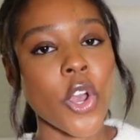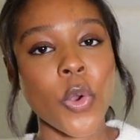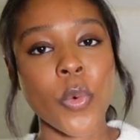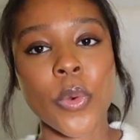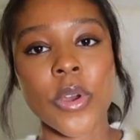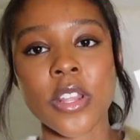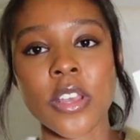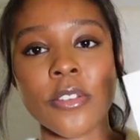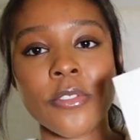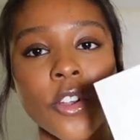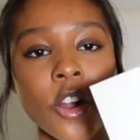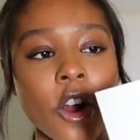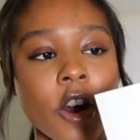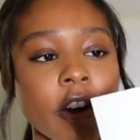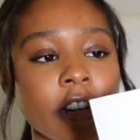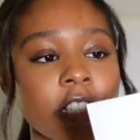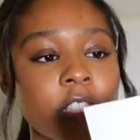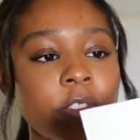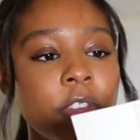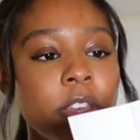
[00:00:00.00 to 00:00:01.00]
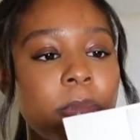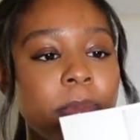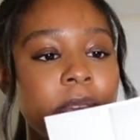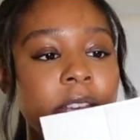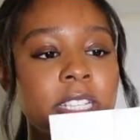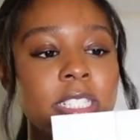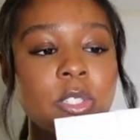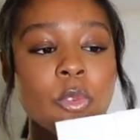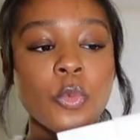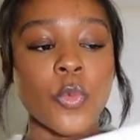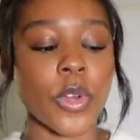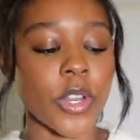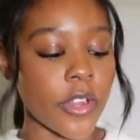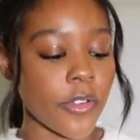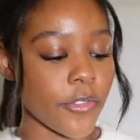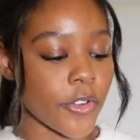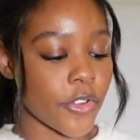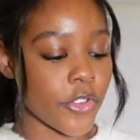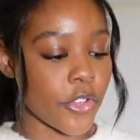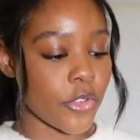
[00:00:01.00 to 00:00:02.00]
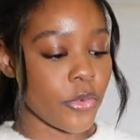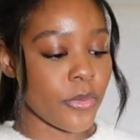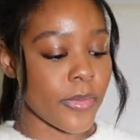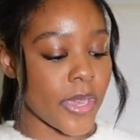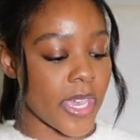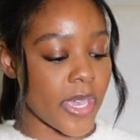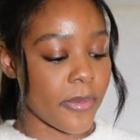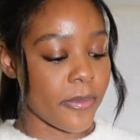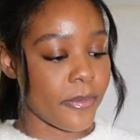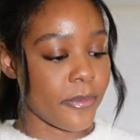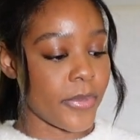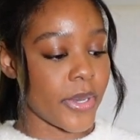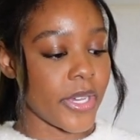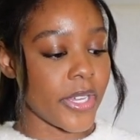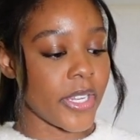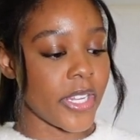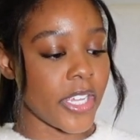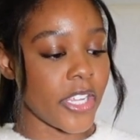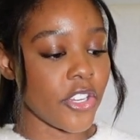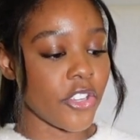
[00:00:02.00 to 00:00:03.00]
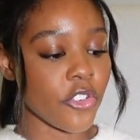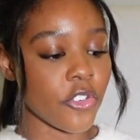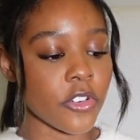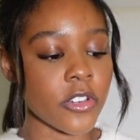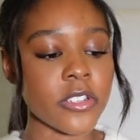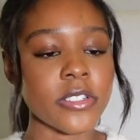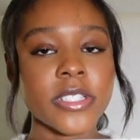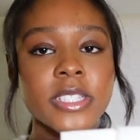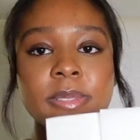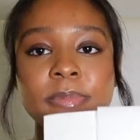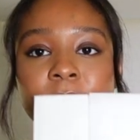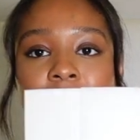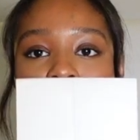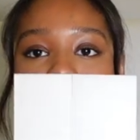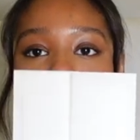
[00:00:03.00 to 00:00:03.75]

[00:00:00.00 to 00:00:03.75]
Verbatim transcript: whatever RSVPs whatever you may put in yours